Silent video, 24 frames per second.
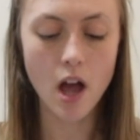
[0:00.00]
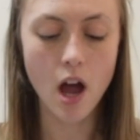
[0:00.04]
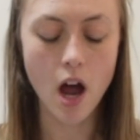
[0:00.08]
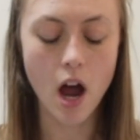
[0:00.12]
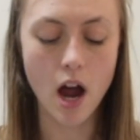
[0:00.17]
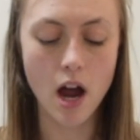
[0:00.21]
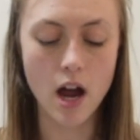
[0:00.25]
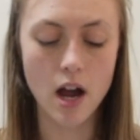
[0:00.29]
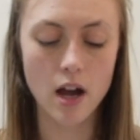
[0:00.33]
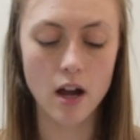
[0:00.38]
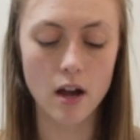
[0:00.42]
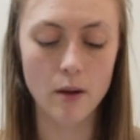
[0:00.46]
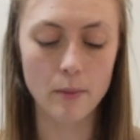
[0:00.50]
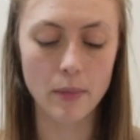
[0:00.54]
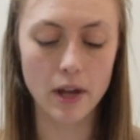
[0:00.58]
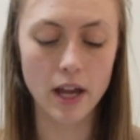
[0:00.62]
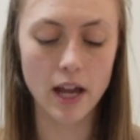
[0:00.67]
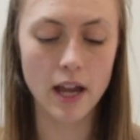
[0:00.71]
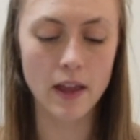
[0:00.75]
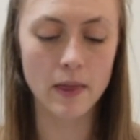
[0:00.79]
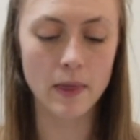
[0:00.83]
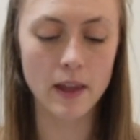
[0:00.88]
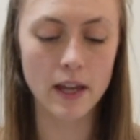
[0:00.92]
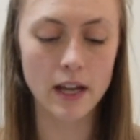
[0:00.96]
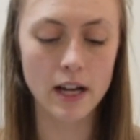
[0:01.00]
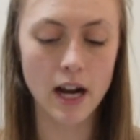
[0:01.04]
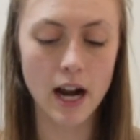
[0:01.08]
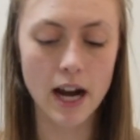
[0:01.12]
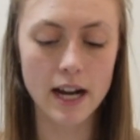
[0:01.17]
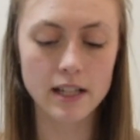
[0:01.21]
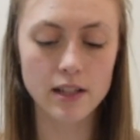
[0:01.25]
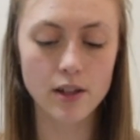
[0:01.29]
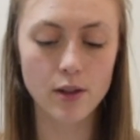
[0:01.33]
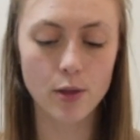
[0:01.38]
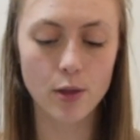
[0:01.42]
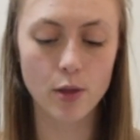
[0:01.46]
And then
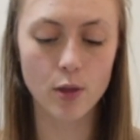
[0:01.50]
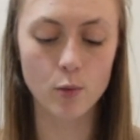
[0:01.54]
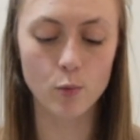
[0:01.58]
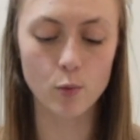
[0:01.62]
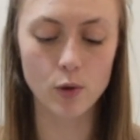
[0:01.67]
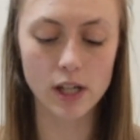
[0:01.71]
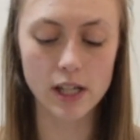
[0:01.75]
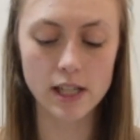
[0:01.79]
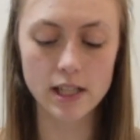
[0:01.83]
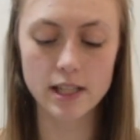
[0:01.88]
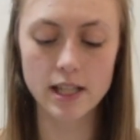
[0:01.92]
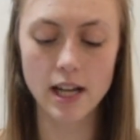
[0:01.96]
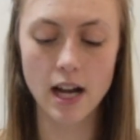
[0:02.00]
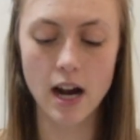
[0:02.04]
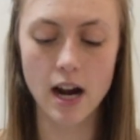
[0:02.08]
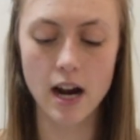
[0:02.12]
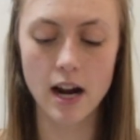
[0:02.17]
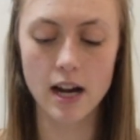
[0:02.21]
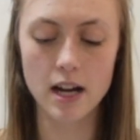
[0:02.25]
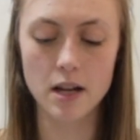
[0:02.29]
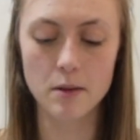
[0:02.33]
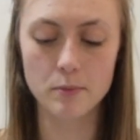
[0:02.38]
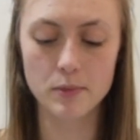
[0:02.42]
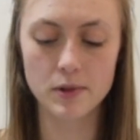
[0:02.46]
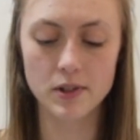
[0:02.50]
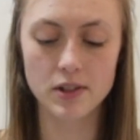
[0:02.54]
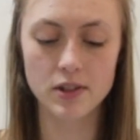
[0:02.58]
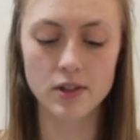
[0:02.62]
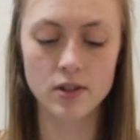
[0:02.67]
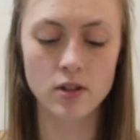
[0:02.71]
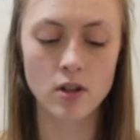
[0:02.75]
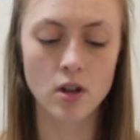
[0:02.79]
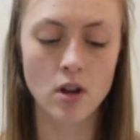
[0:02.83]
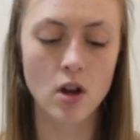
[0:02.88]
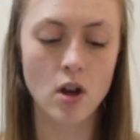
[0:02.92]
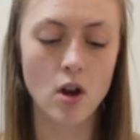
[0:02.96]
I did 3
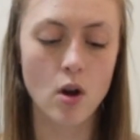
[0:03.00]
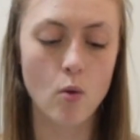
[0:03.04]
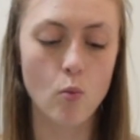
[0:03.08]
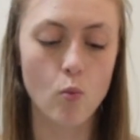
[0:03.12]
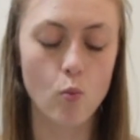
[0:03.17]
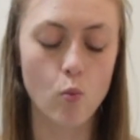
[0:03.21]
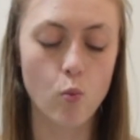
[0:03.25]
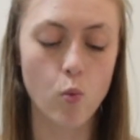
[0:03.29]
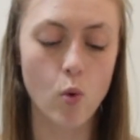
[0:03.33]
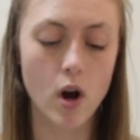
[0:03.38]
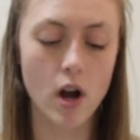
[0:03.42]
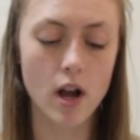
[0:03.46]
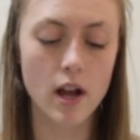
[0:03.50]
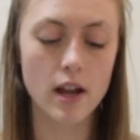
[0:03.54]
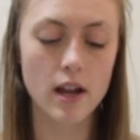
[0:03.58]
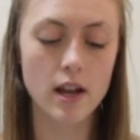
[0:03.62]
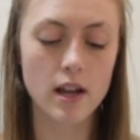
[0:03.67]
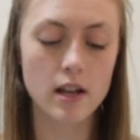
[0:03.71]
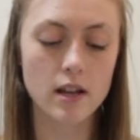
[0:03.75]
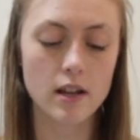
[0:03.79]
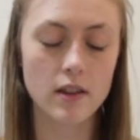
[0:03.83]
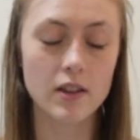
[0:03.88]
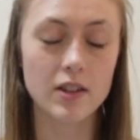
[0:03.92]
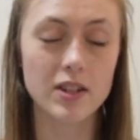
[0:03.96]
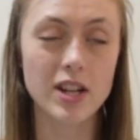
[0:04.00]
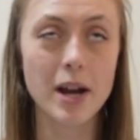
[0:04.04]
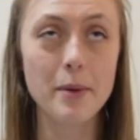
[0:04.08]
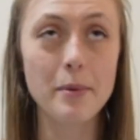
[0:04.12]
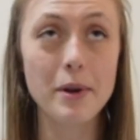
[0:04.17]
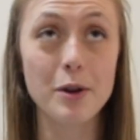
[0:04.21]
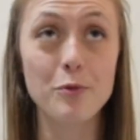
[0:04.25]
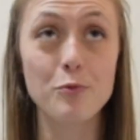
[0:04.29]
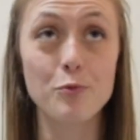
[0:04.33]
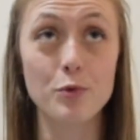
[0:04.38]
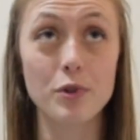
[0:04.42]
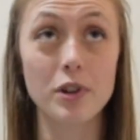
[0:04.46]
types. The type
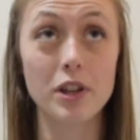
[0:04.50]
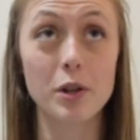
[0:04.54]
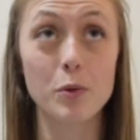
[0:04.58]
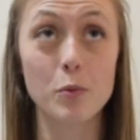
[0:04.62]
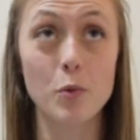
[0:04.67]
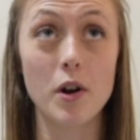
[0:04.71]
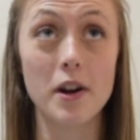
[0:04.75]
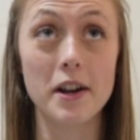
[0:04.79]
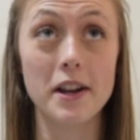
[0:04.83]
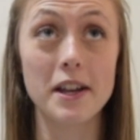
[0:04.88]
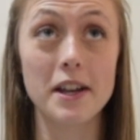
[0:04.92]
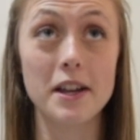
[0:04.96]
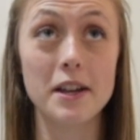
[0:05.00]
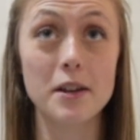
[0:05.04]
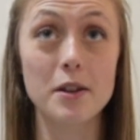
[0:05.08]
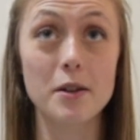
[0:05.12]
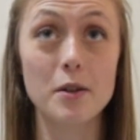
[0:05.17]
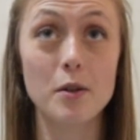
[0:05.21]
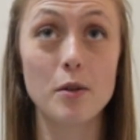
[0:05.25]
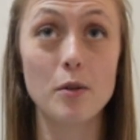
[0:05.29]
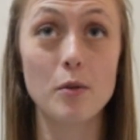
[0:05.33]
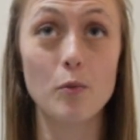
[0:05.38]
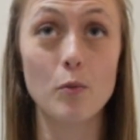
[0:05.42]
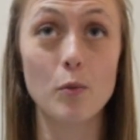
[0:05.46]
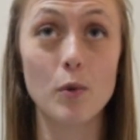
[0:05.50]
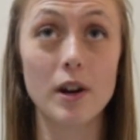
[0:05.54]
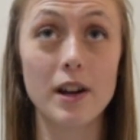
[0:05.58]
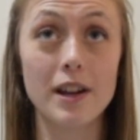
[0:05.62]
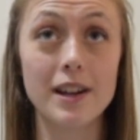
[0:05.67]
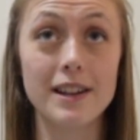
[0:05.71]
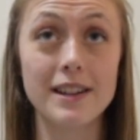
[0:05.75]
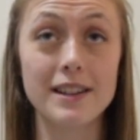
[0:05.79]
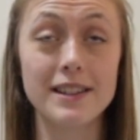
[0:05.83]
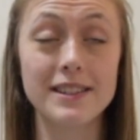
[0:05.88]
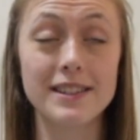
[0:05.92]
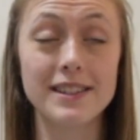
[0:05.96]
I really wanted
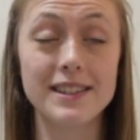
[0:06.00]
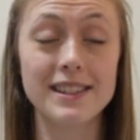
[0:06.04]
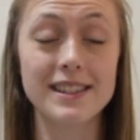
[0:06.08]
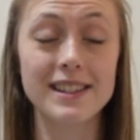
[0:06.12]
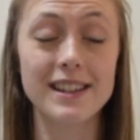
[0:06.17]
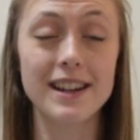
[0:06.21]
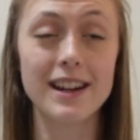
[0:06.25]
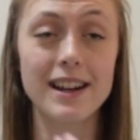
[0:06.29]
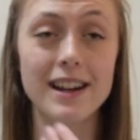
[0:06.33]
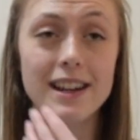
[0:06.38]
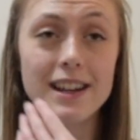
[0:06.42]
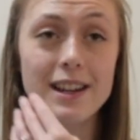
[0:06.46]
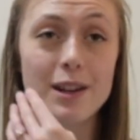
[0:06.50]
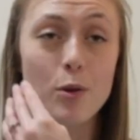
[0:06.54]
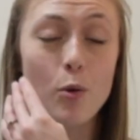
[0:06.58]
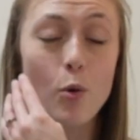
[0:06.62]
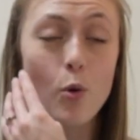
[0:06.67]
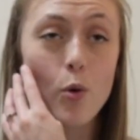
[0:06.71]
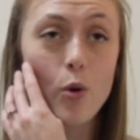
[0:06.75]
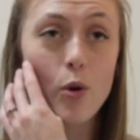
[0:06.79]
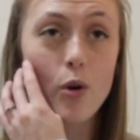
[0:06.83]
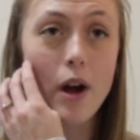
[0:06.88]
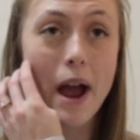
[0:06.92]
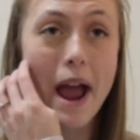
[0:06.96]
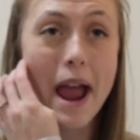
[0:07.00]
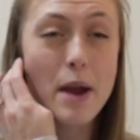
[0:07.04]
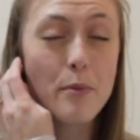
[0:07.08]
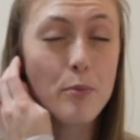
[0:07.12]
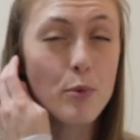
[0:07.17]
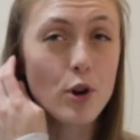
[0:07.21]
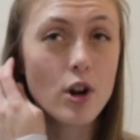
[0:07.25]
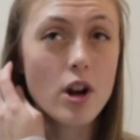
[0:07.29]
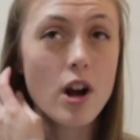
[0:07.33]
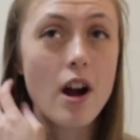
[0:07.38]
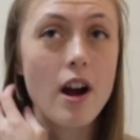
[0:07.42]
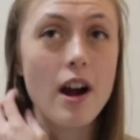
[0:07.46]
was an
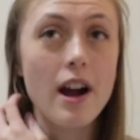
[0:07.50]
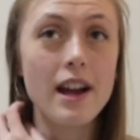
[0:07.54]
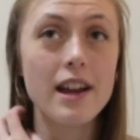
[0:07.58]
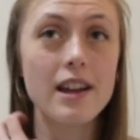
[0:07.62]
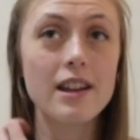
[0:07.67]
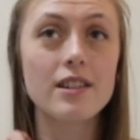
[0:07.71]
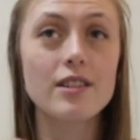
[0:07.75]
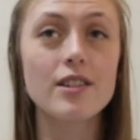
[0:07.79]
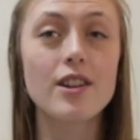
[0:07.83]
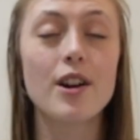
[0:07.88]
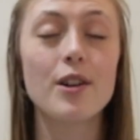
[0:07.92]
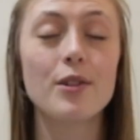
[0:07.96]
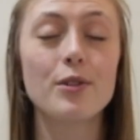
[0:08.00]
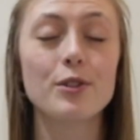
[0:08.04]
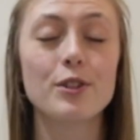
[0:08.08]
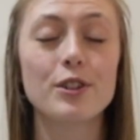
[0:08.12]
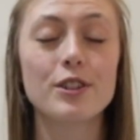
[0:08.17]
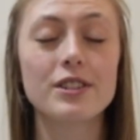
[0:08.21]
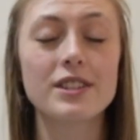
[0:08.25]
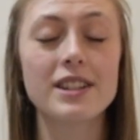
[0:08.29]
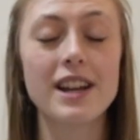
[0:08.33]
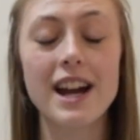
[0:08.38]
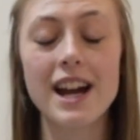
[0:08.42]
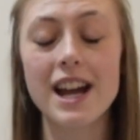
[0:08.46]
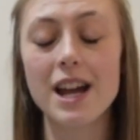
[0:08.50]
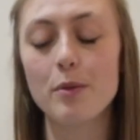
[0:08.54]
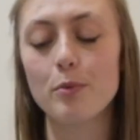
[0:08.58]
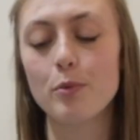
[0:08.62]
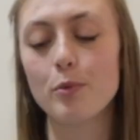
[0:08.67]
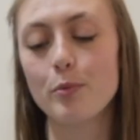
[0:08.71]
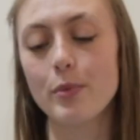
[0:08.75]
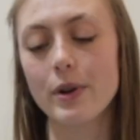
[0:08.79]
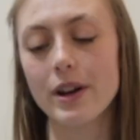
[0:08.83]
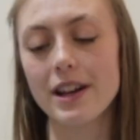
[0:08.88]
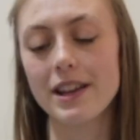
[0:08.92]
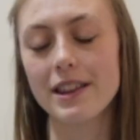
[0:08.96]
apricot color type,
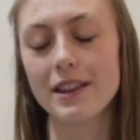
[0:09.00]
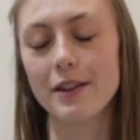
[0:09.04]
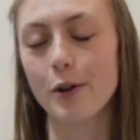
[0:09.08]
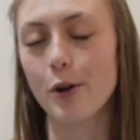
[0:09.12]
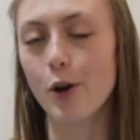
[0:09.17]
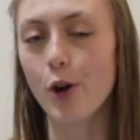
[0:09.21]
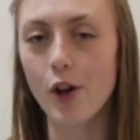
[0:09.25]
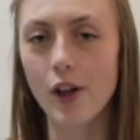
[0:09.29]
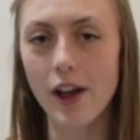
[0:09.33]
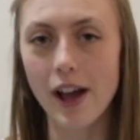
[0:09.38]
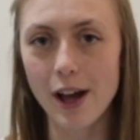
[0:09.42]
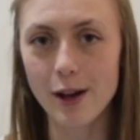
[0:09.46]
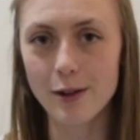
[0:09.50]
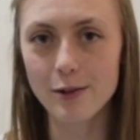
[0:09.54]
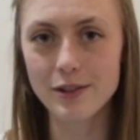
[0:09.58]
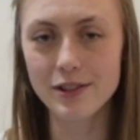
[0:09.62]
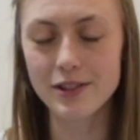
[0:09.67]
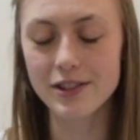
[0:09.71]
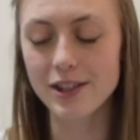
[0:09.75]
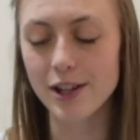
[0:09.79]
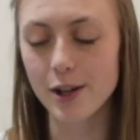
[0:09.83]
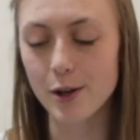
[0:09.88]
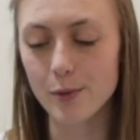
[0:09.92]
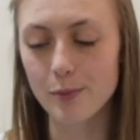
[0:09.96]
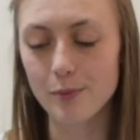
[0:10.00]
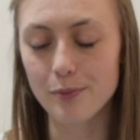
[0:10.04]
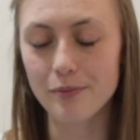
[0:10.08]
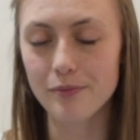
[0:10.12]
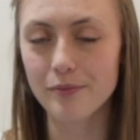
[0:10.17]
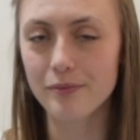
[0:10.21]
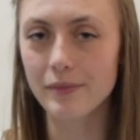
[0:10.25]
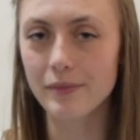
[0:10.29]
but they're all out, so